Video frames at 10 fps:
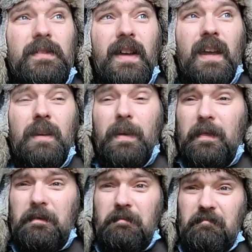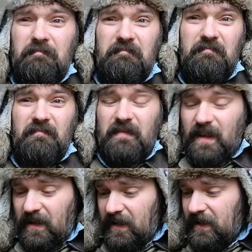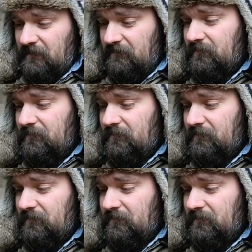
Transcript: time, I think he